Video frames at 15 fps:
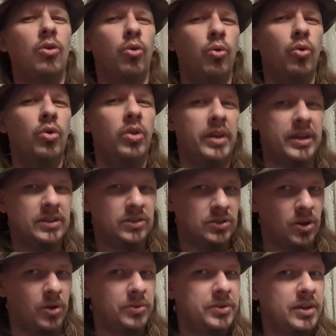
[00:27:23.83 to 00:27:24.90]
cool
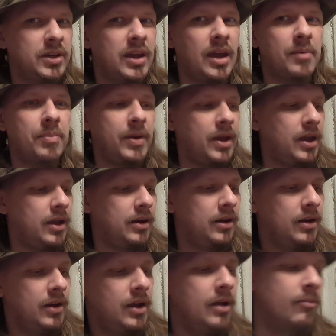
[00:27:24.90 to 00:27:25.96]
Exalted campaign.